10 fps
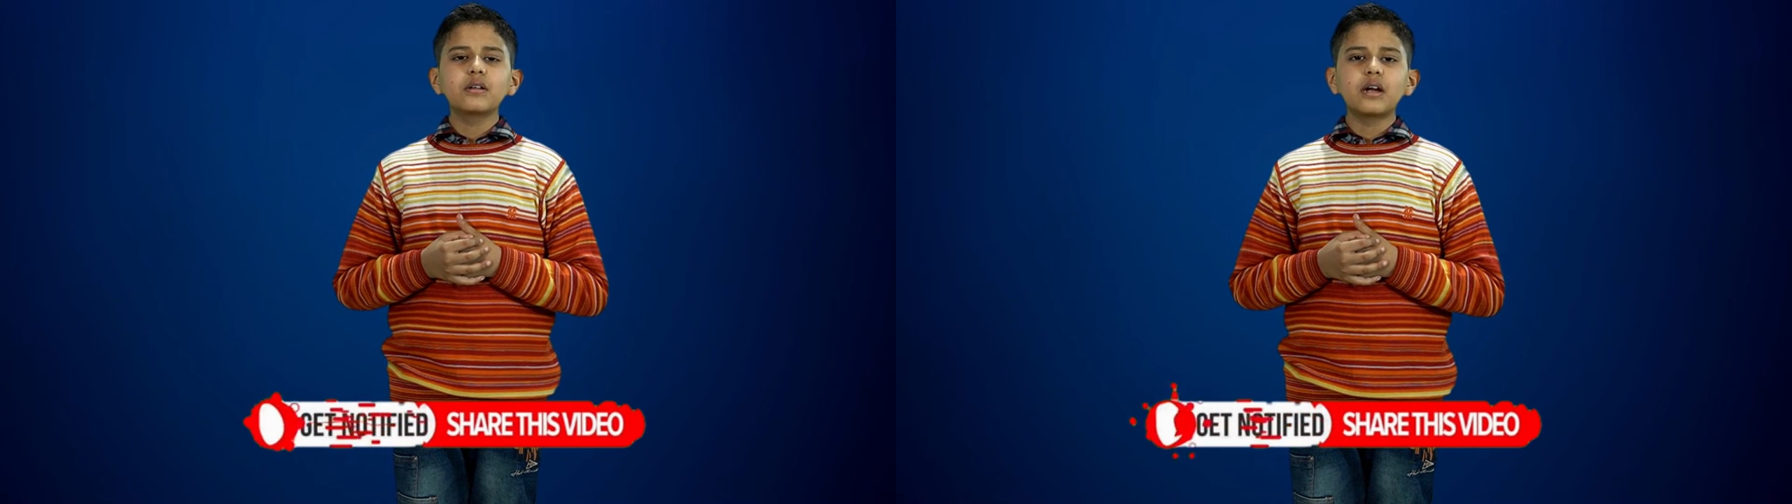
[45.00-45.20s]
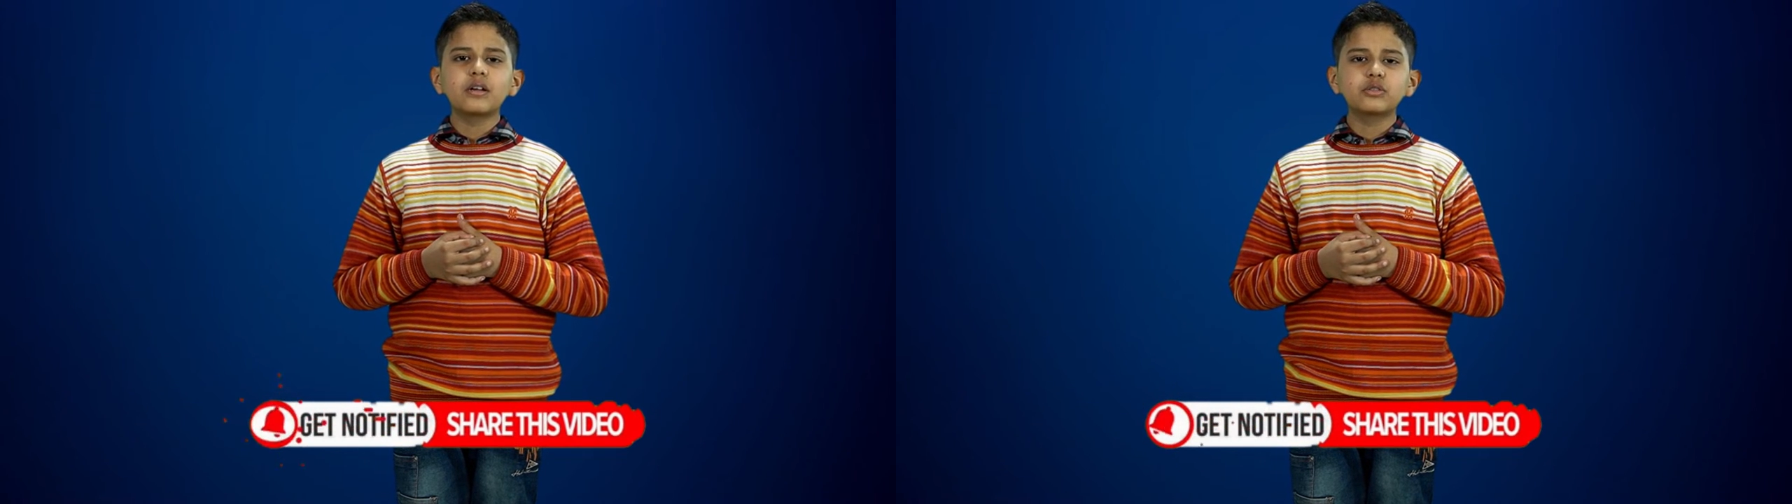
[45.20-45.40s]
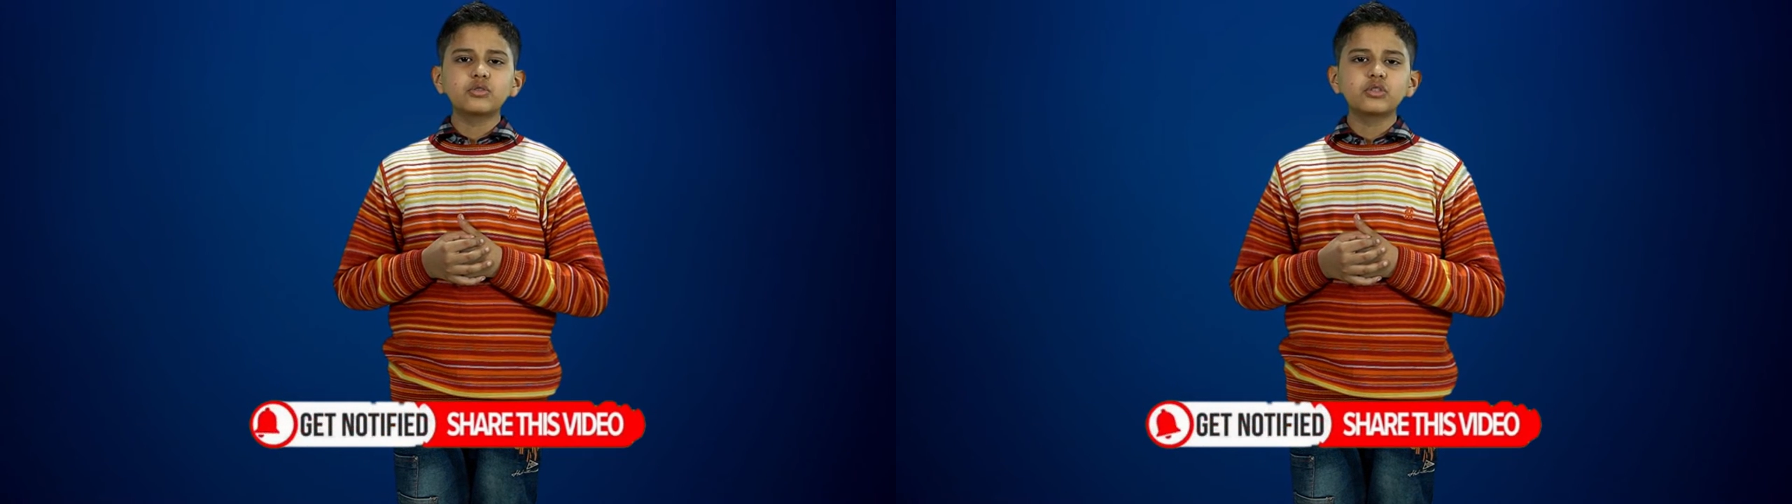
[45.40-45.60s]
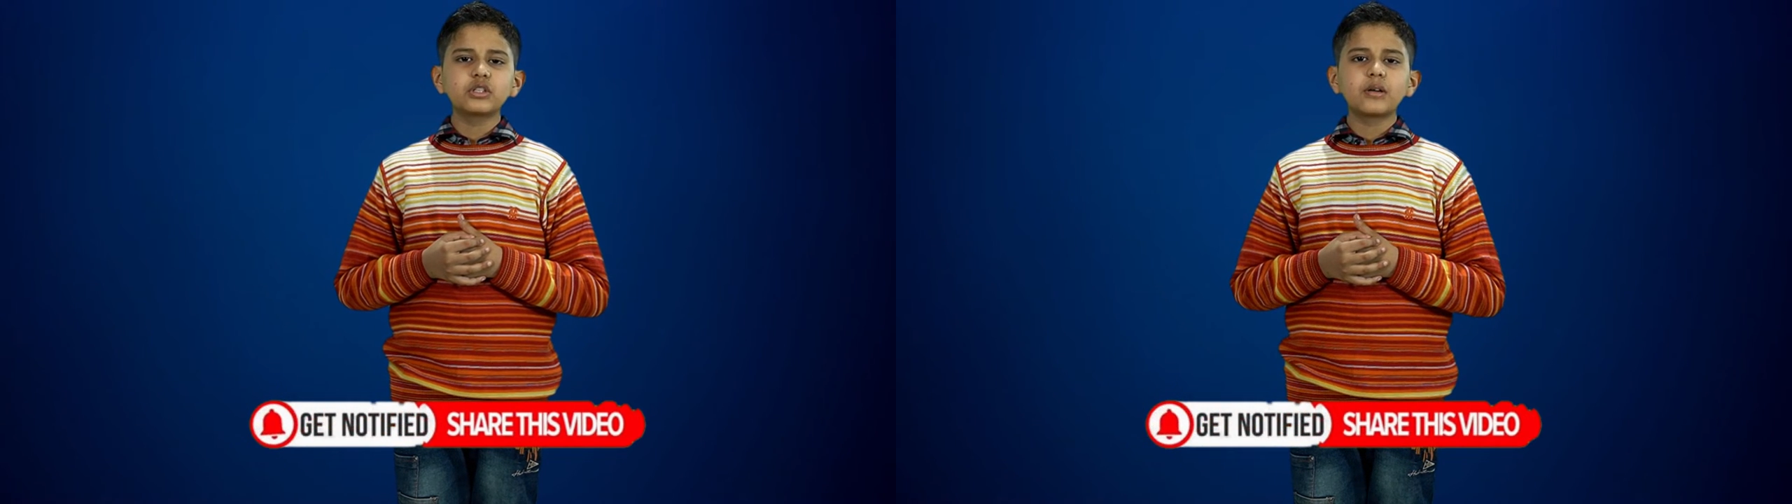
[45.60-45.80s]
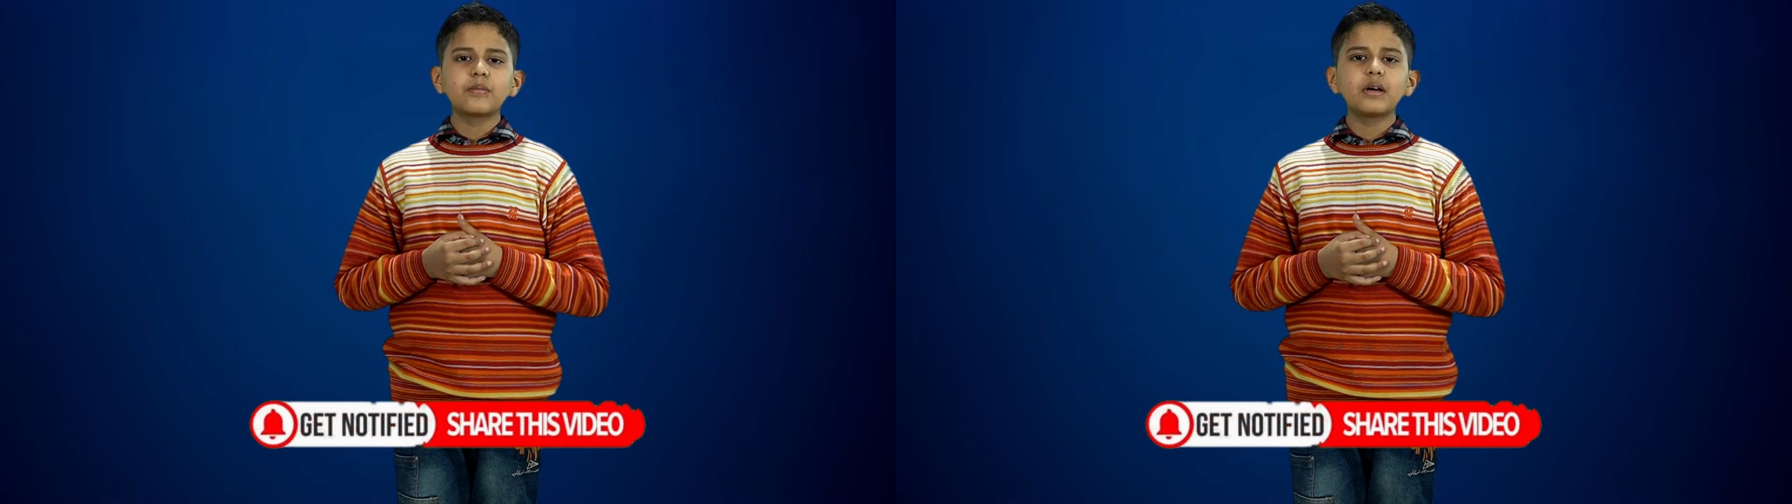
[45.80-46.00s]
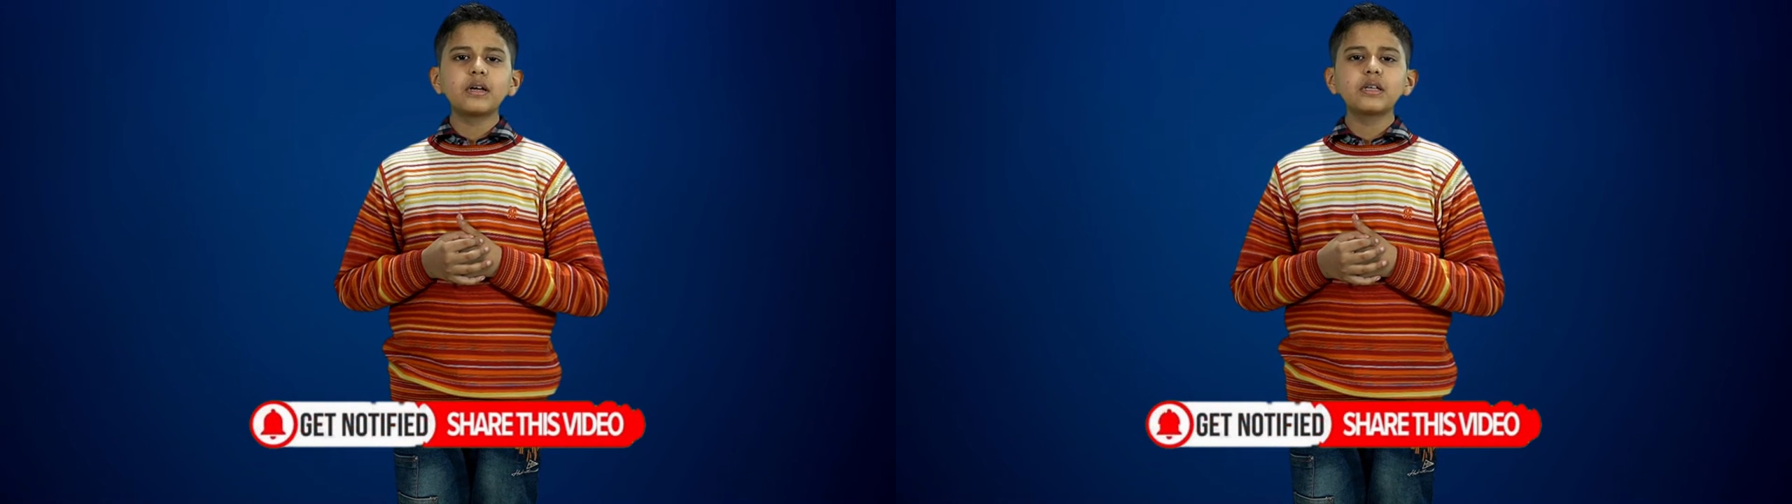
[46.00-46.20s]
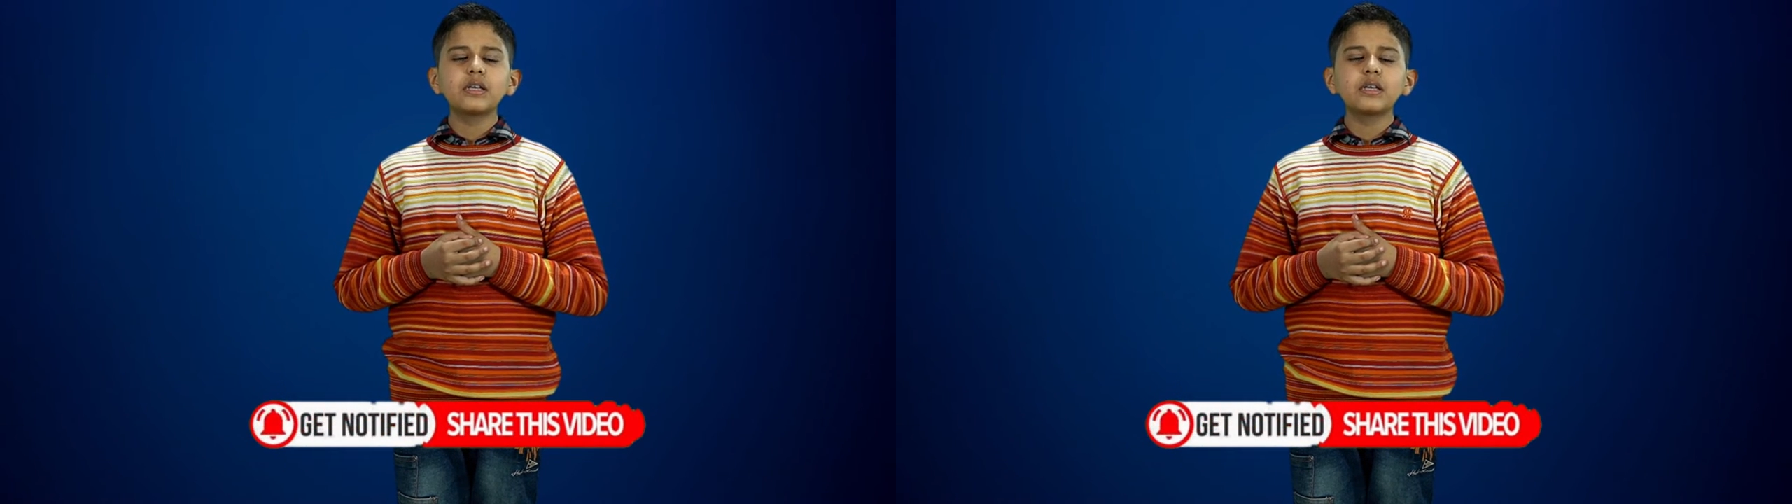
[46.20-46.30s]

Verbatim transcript: Arjun Sharma.